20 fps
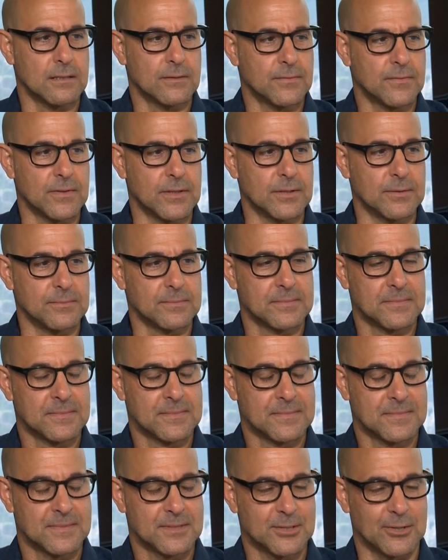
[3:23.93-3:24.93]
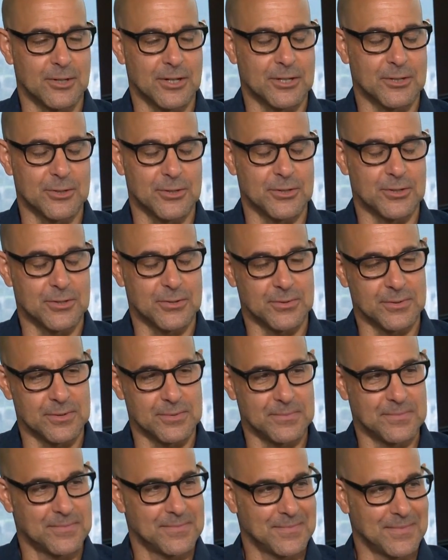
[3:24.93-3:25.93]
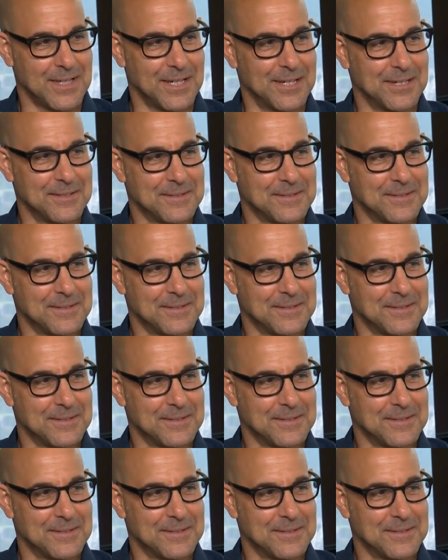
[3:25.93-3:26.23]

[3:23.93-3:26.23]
film, so I couldn't do them. Yeah.